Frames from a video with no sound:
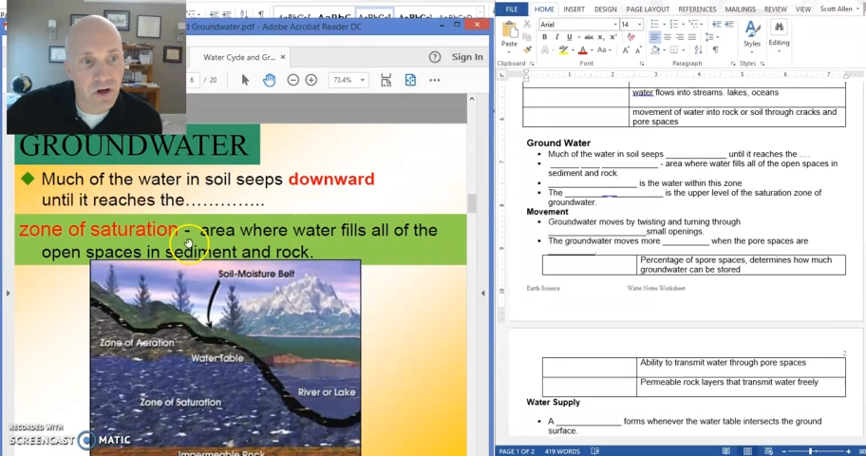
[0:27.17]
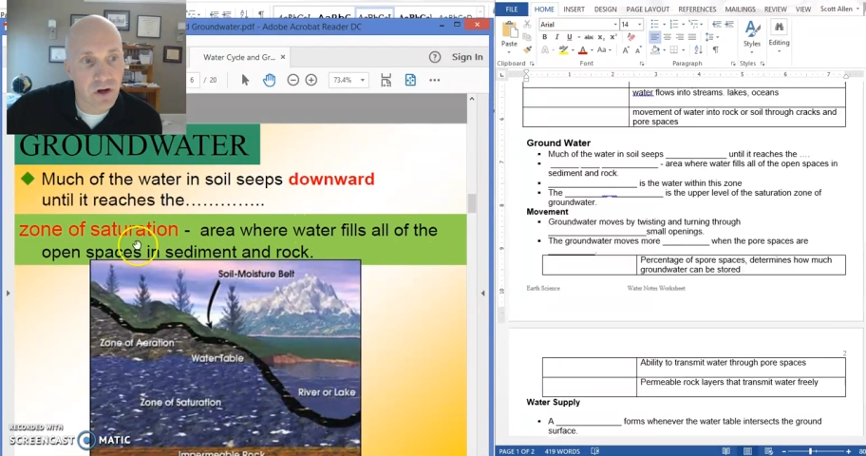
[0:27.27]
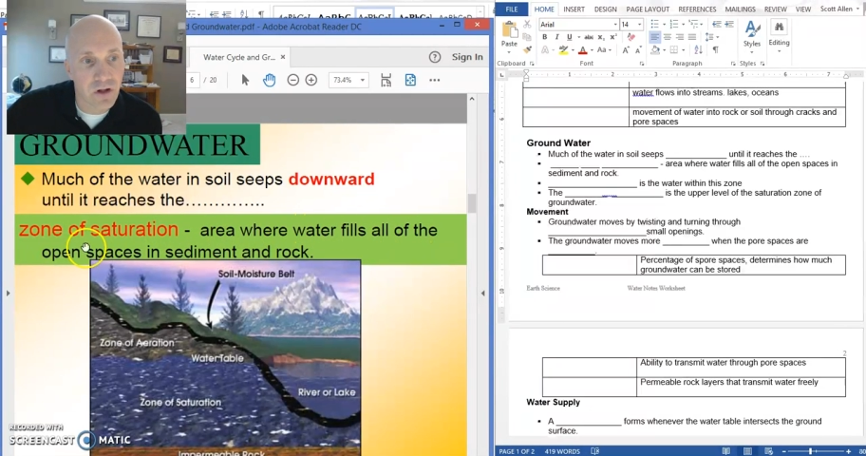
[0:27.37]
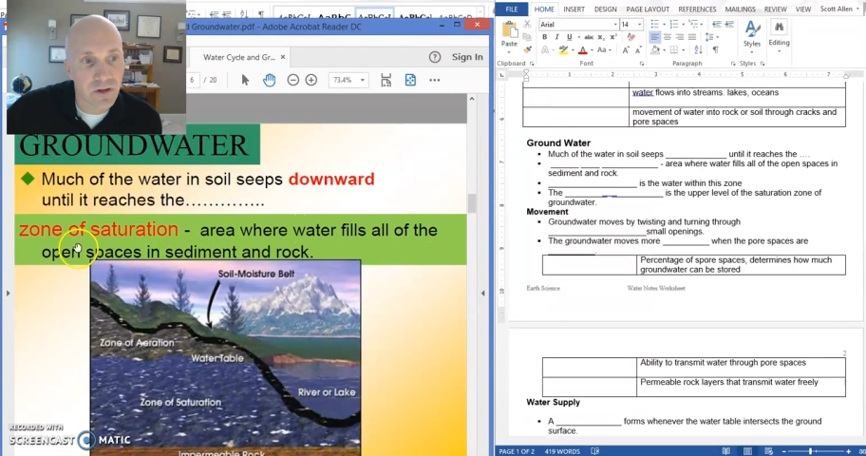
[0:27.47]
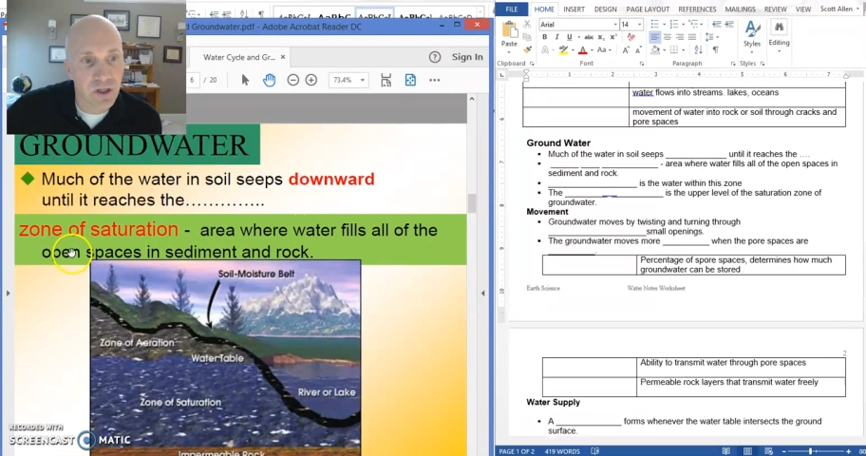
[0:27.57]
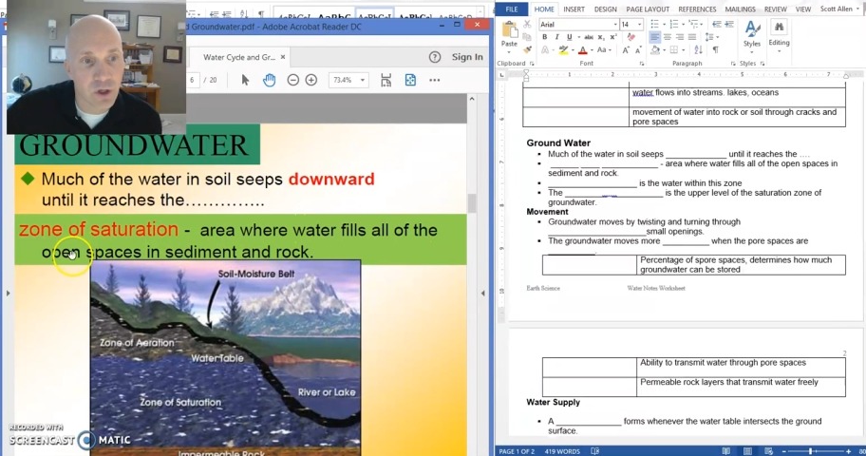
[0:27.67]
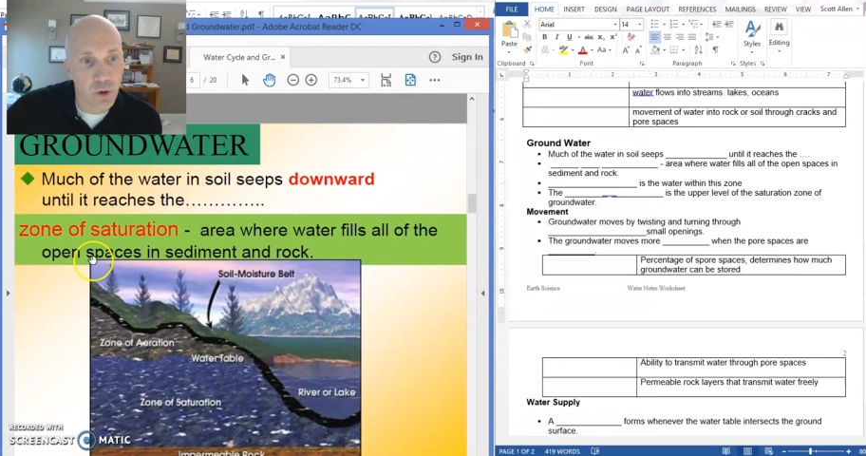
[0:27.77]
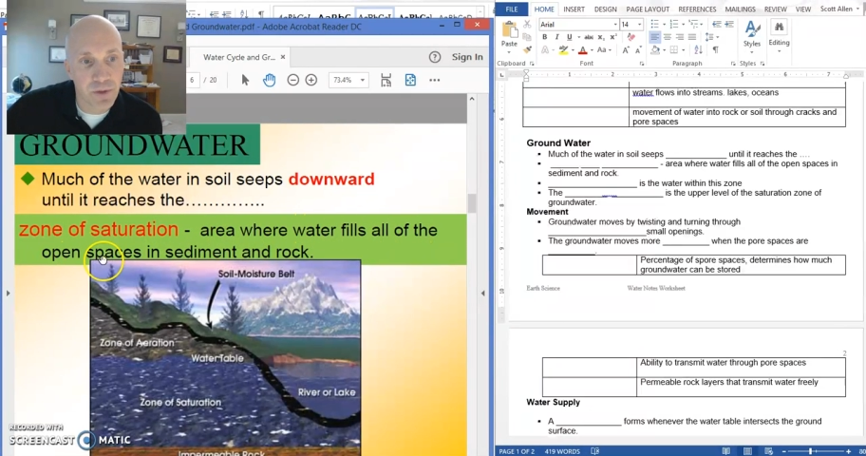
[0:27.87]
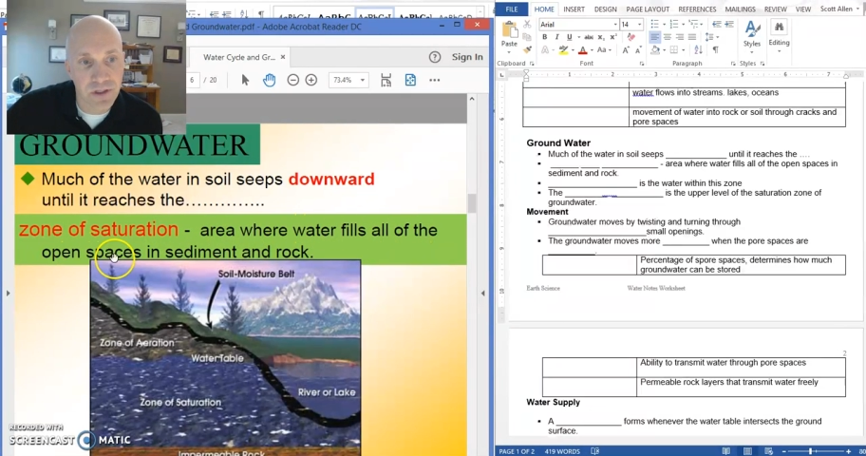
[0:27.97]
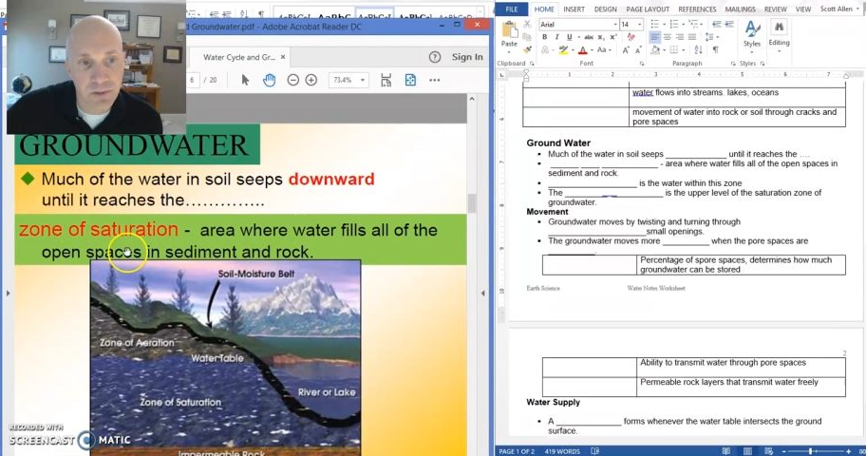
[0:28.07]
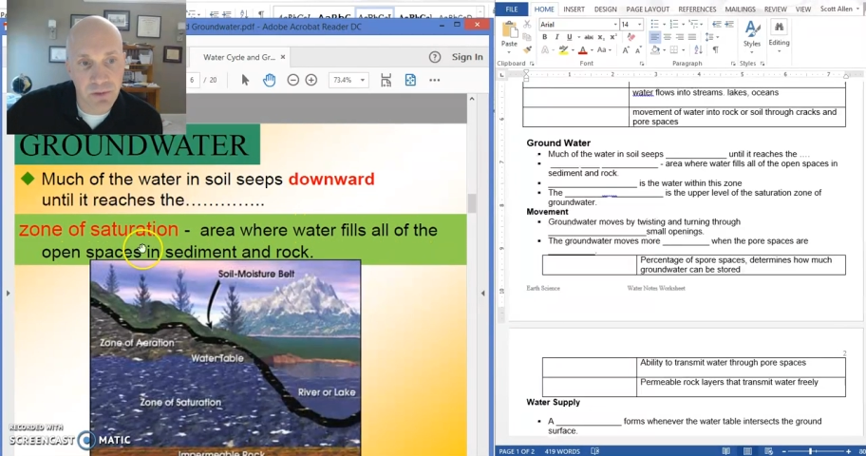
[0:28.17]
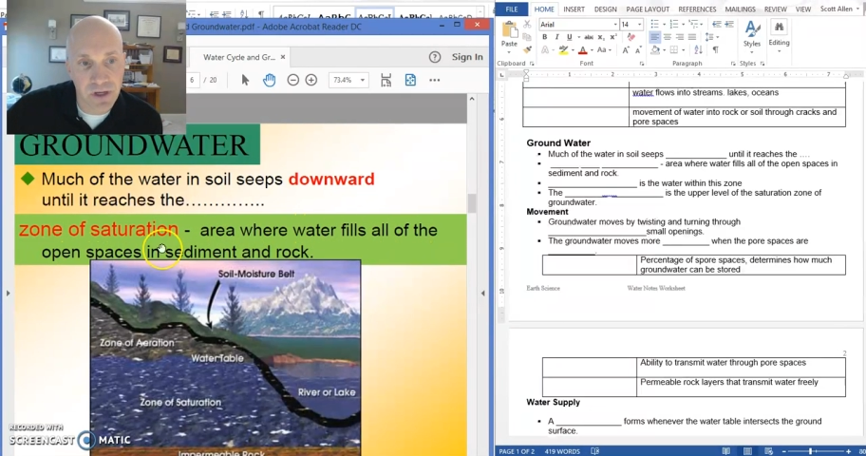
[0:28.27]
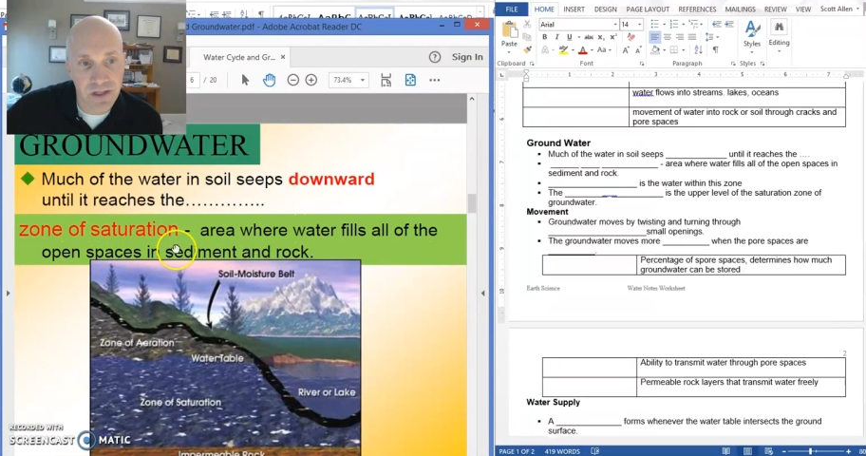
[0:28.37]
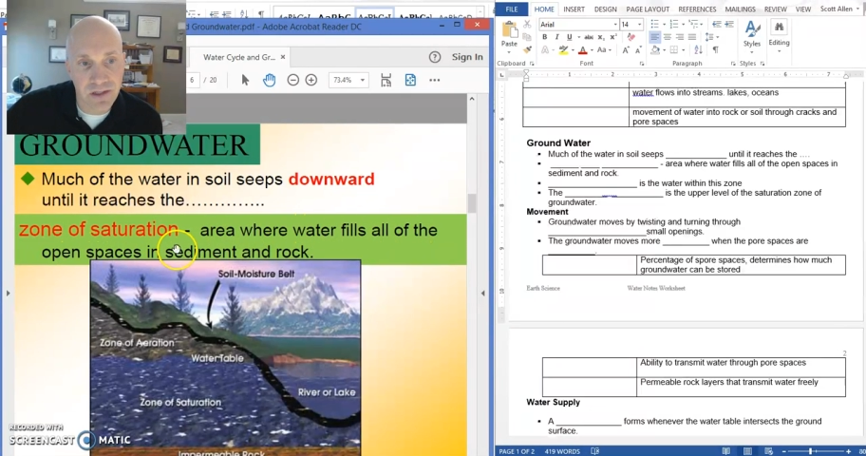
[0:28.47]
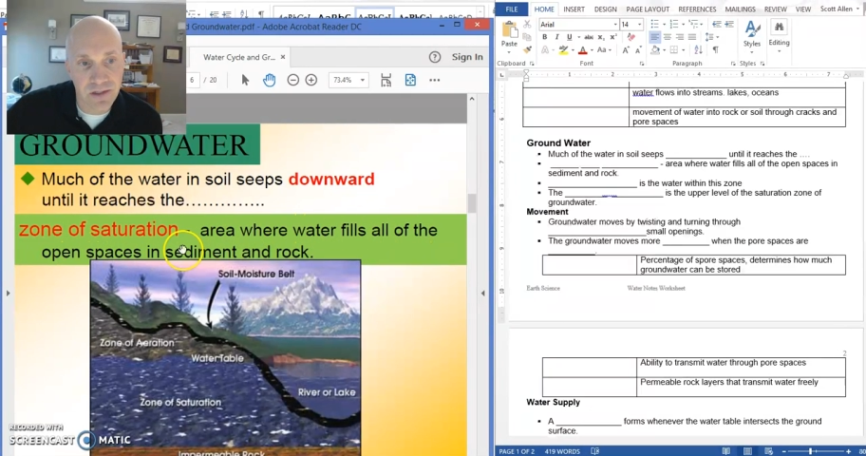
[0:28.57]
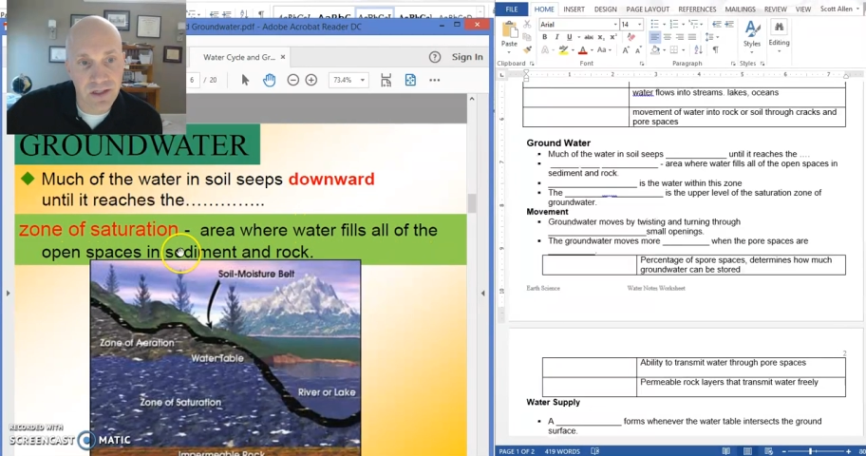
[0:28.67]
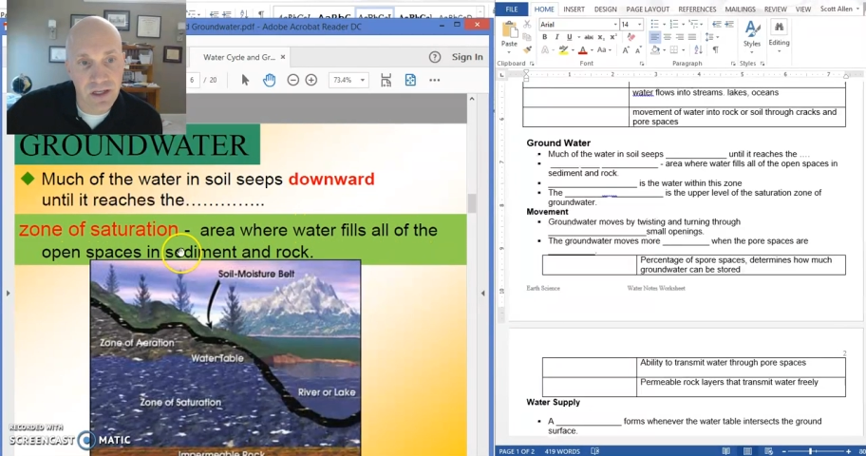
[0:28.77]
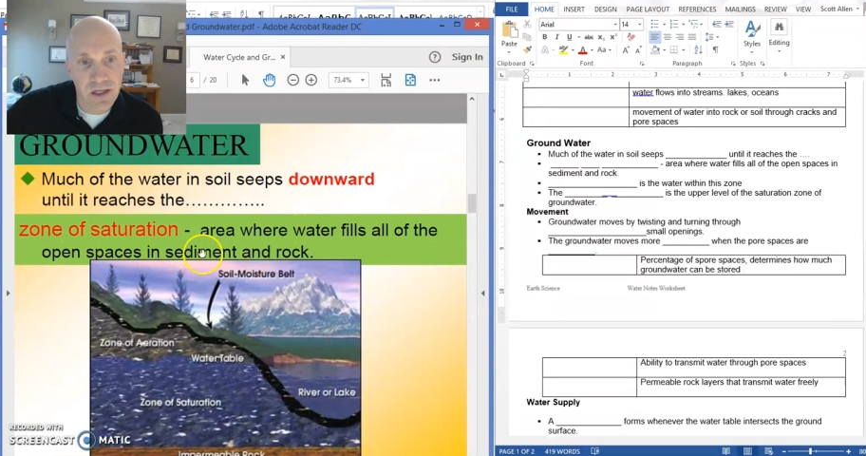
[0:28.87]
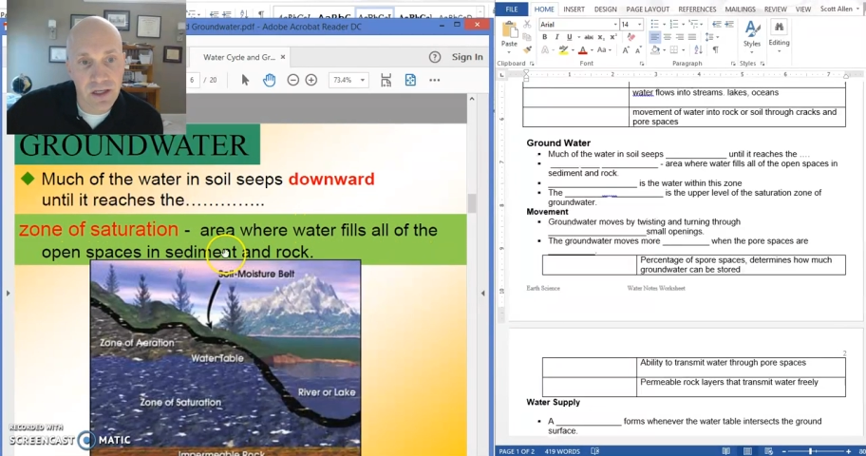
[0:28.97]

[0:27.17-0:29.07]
all of the open spaces